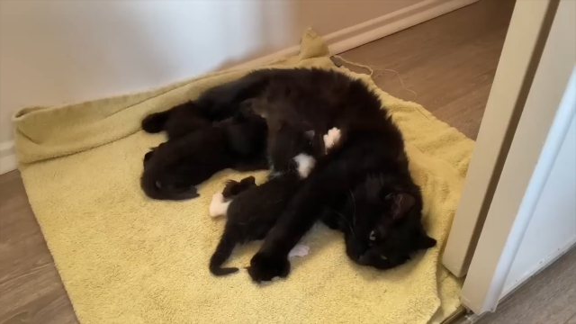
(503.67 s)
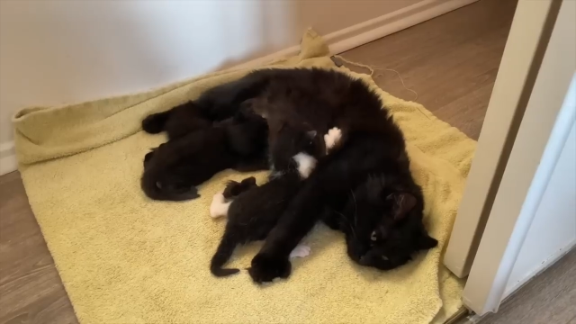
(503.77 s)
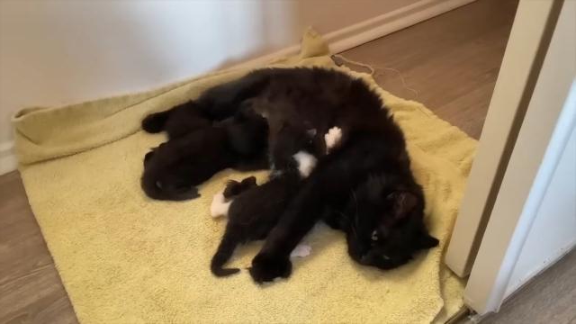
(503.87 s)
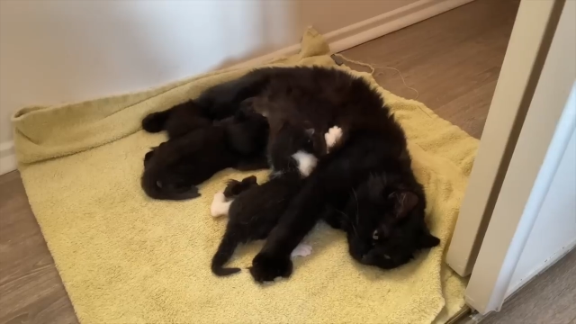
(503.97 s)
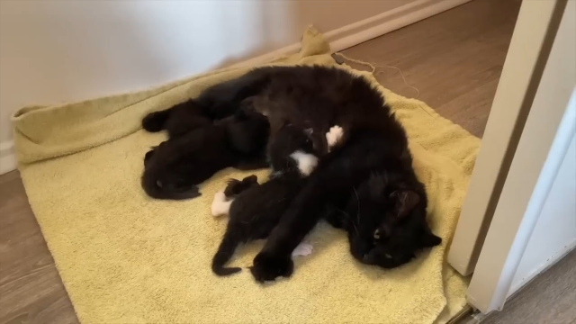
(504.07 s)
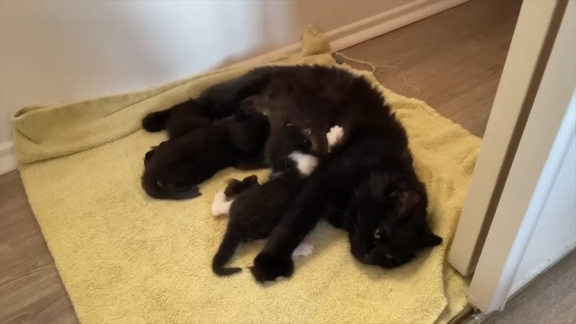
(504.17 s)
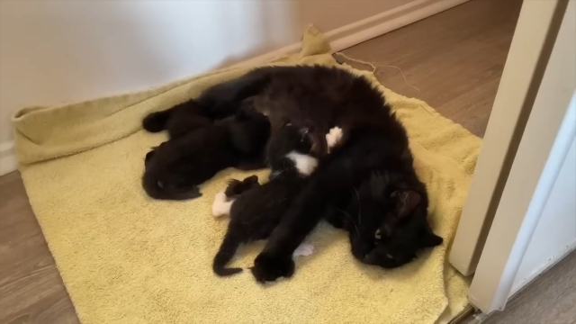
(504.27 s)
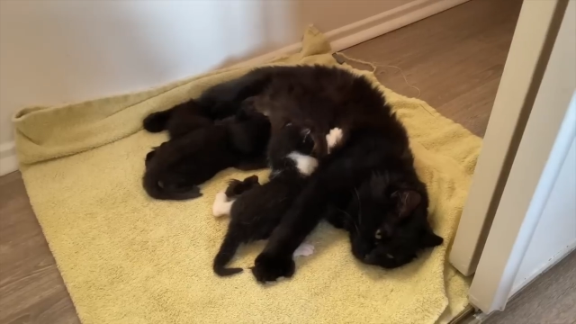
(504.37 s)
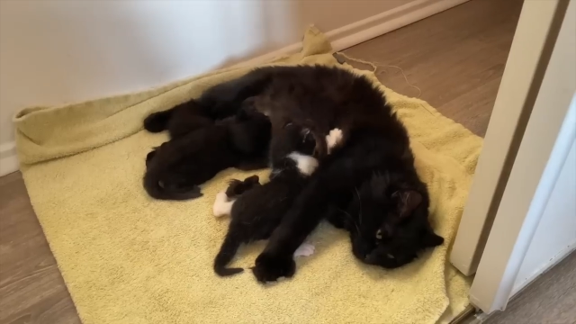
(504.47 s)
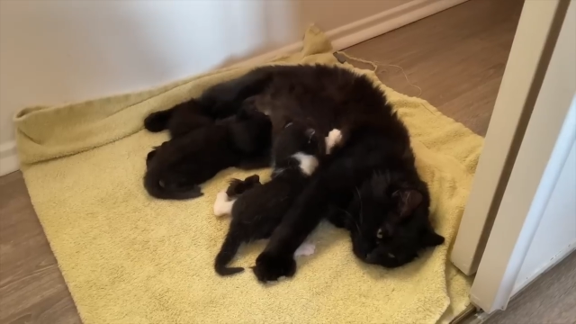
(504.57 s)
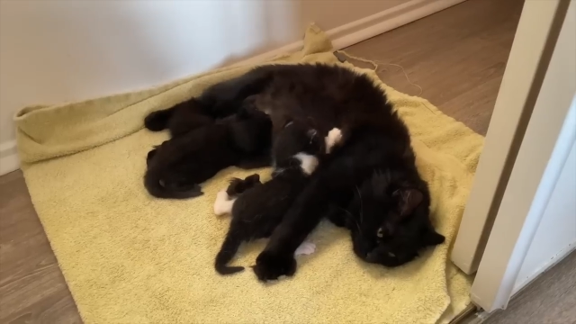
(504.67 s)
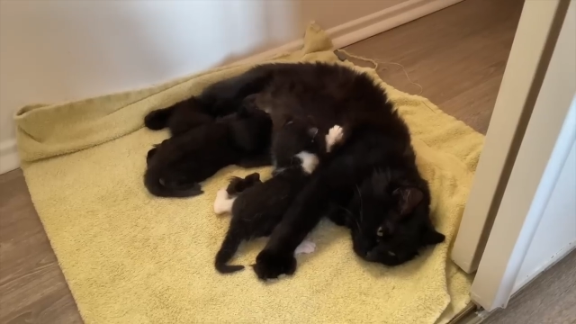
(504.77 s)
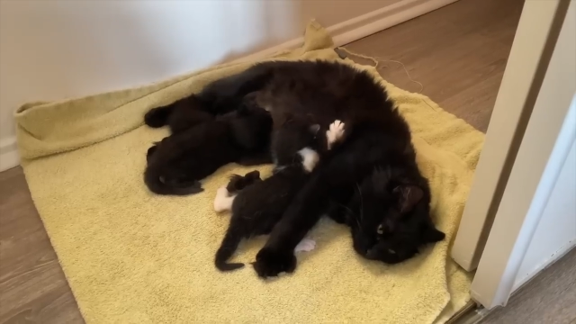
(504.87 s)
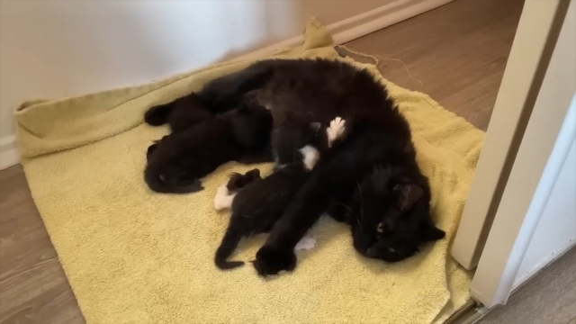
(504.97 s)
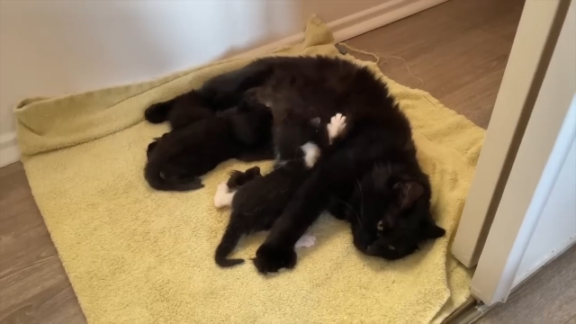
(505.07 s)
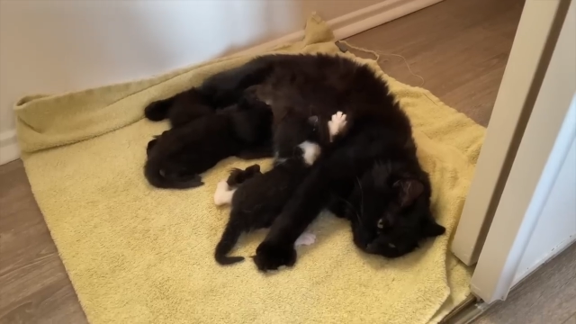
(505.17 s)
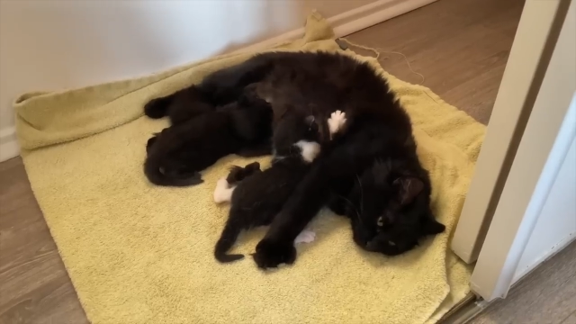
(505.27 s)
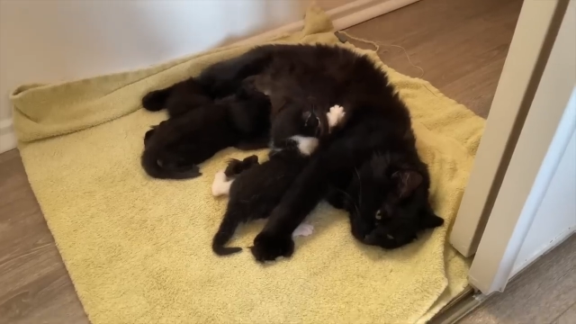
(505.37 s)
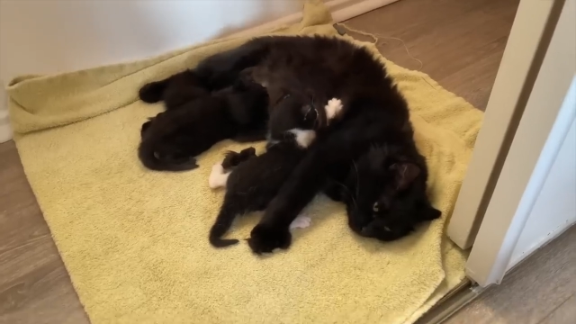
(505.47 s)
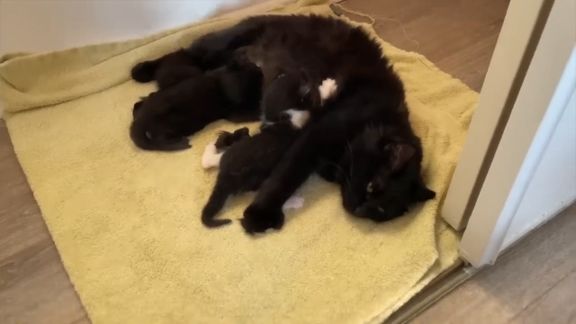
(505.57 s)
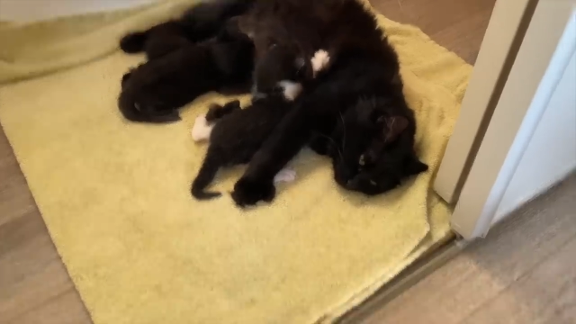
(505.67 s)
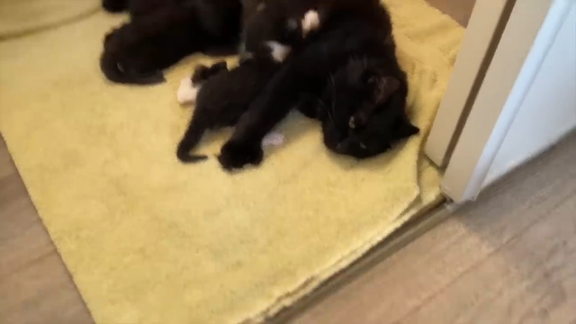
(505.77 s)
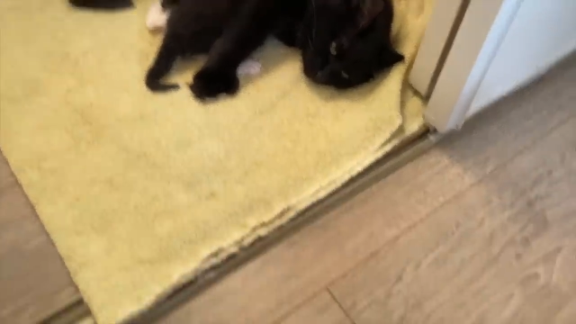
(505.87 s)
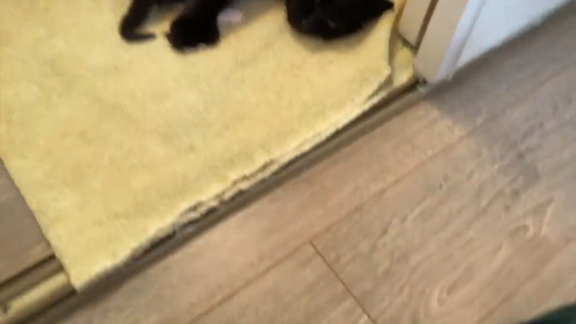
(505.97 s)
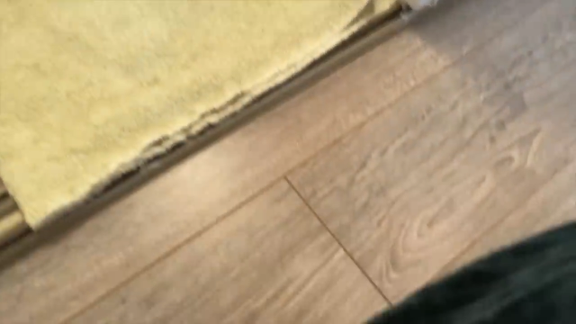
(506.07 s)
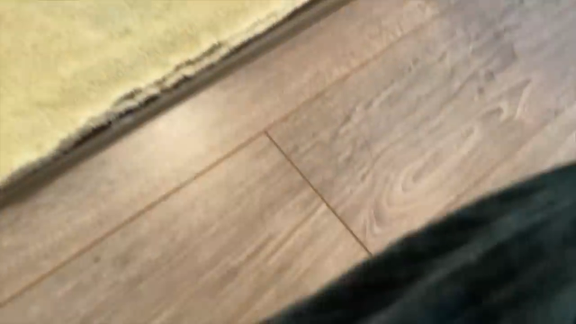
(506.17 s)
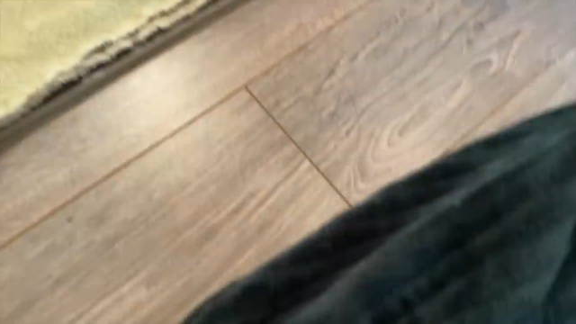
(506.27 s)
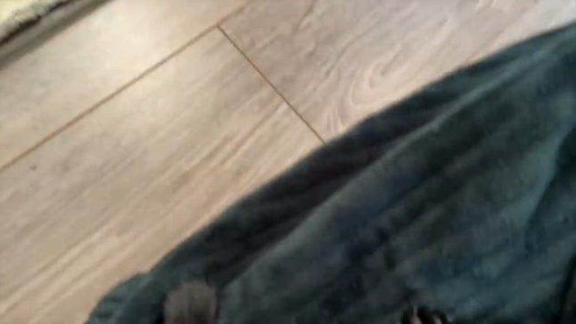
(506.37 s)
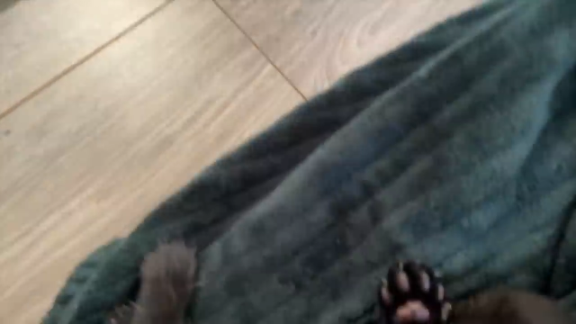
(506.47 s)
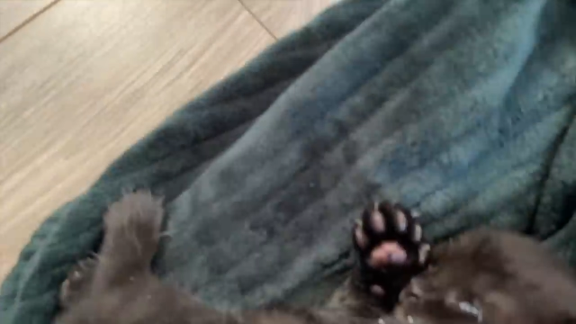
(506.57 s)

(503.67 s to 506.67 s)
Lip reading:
No face is visible, so there are no lips to read.